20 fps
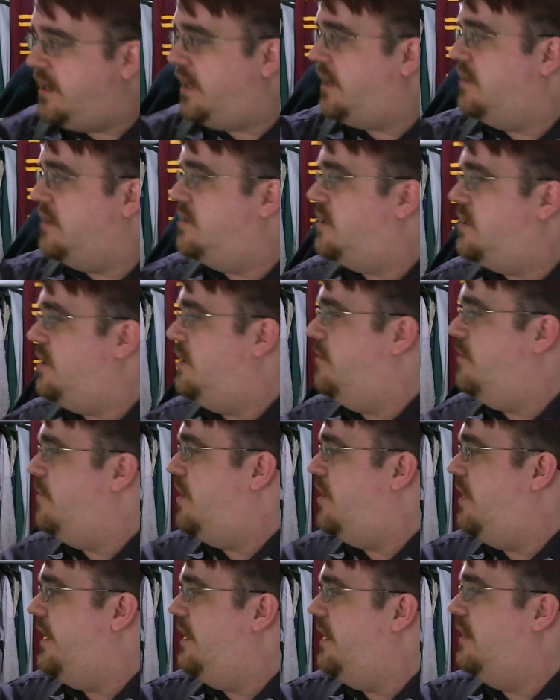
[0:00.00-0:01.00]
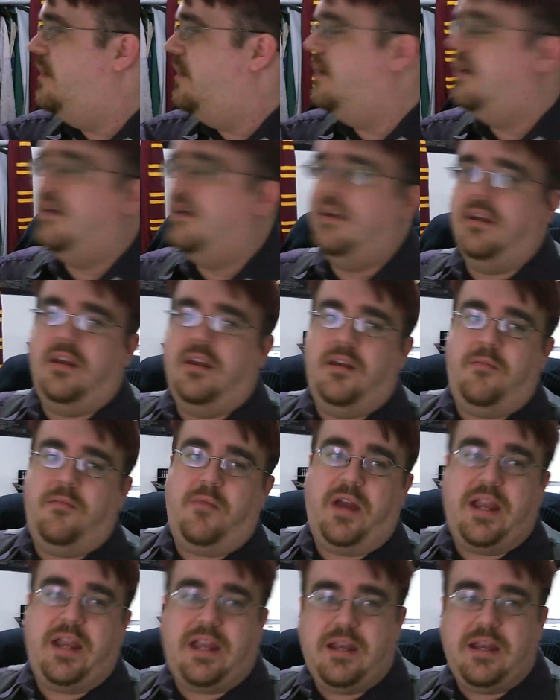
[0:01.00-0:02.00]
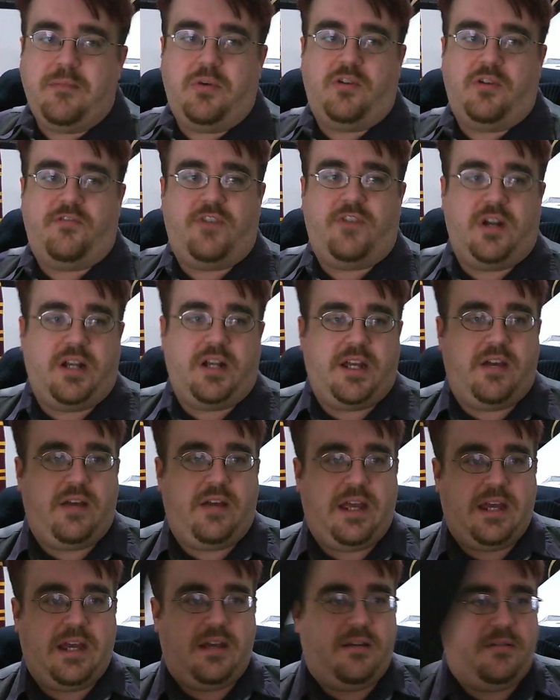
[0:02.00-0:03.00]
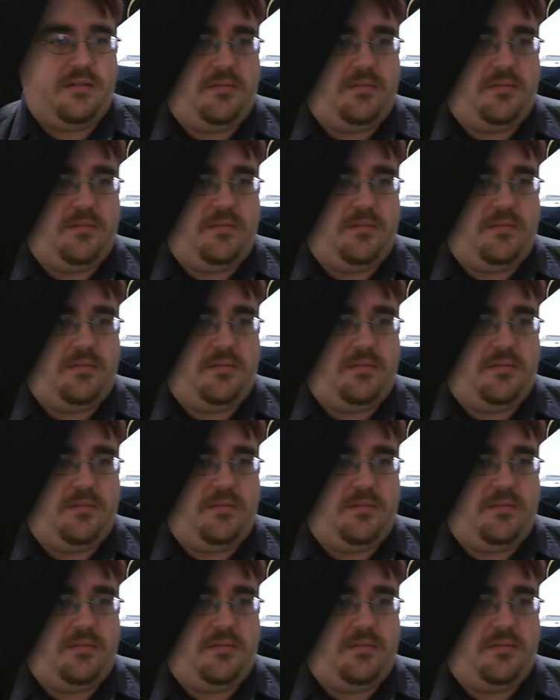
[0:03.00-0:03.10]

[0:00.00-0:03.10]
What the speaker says: I can show you my inking portfolio here.